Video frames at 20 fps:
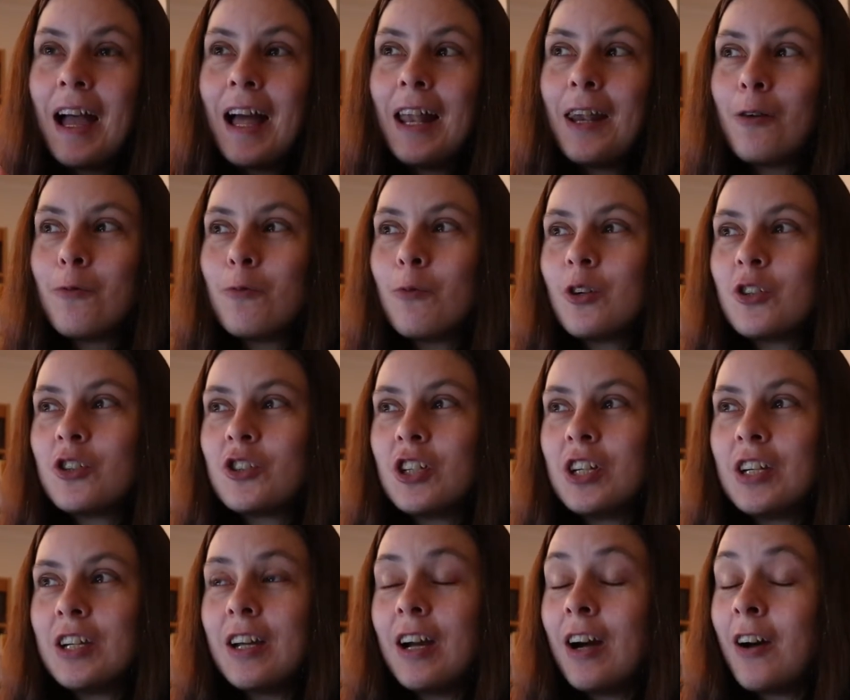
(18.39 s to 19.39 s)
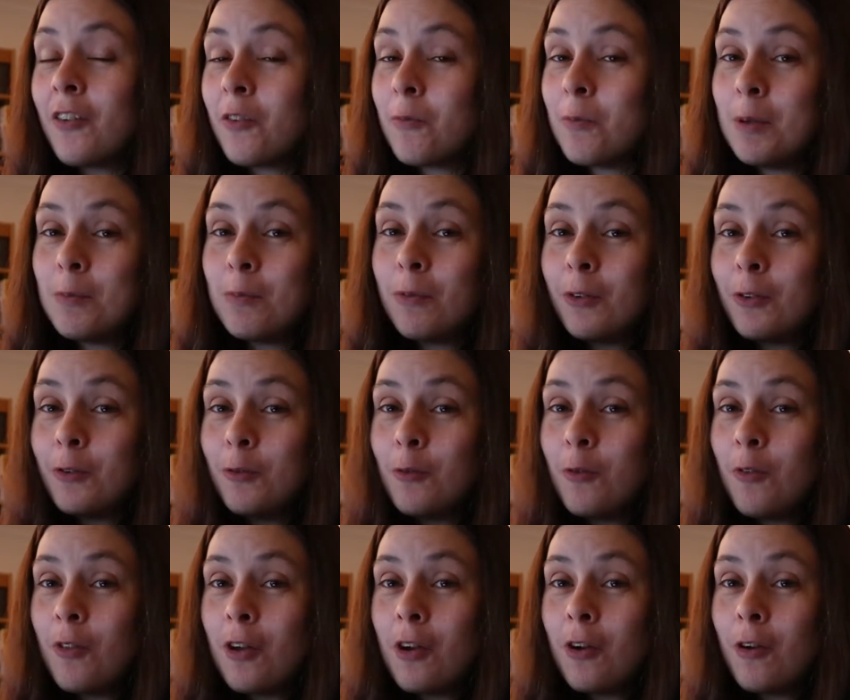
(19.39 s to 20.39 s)
I love watching other people
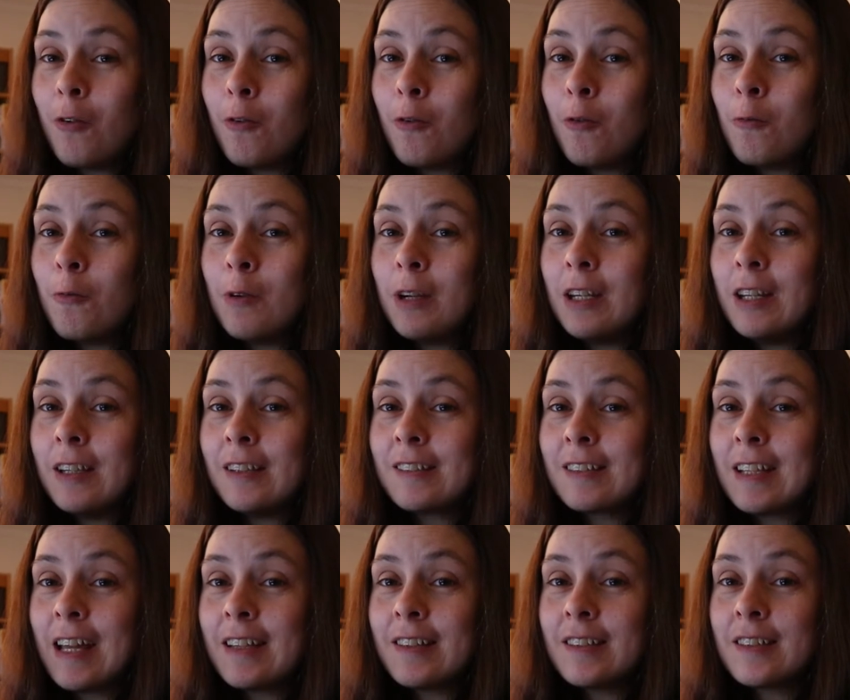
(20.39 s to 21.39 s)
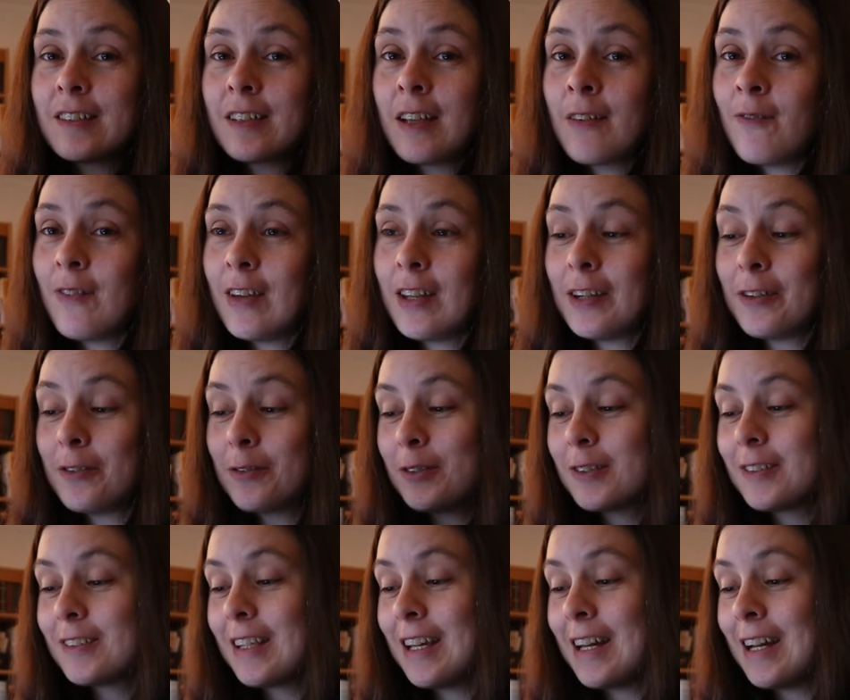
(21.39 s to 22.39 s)
do their reading stats
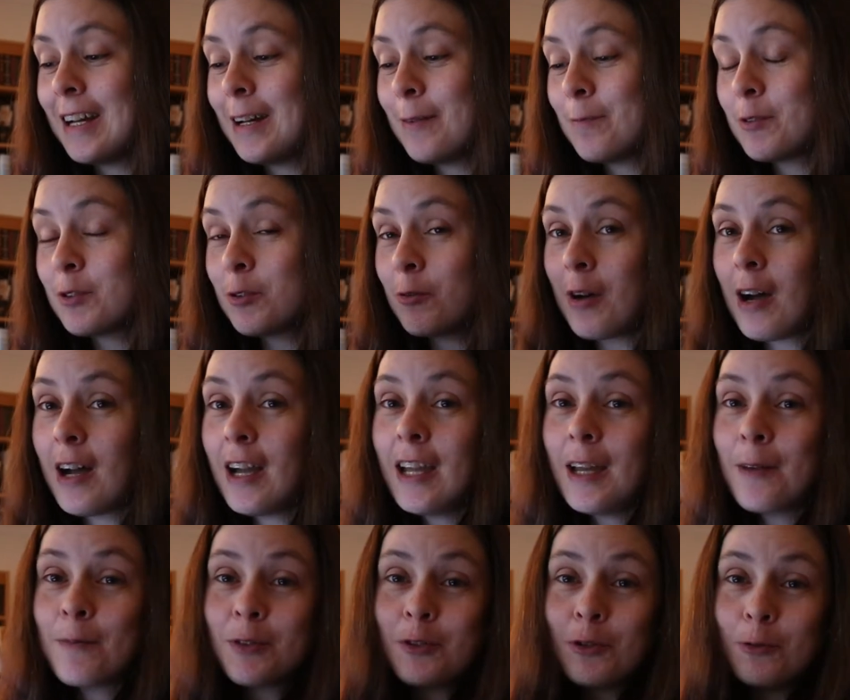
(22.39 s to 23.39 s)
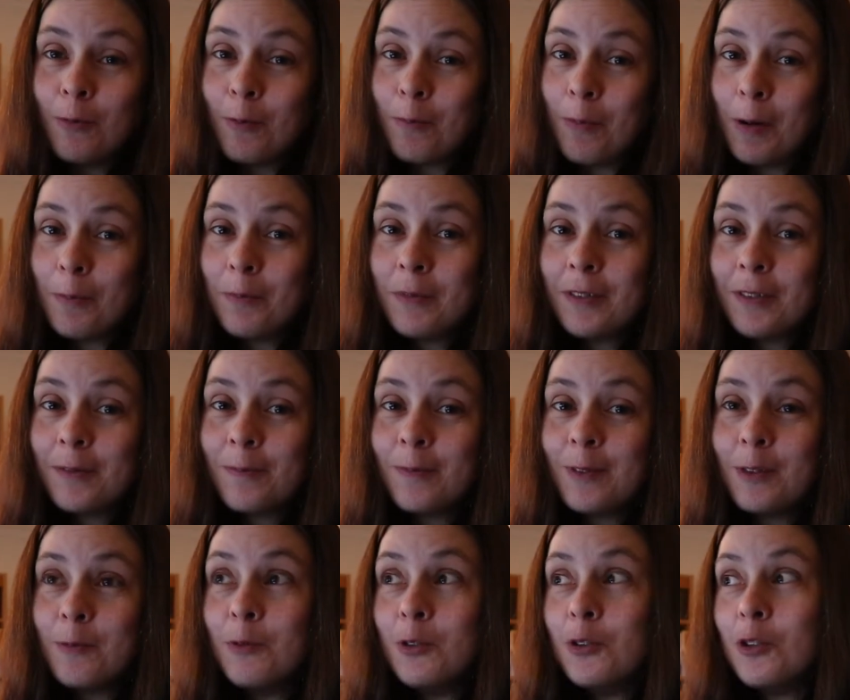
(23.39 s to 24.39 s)
videos, so I am super pumped
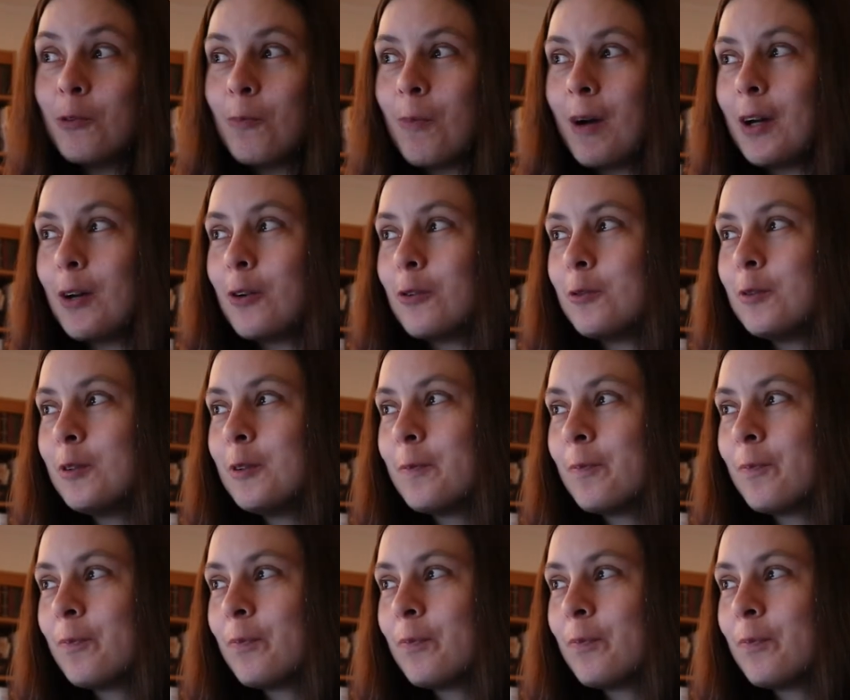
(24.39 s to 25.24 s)
to be doing my own.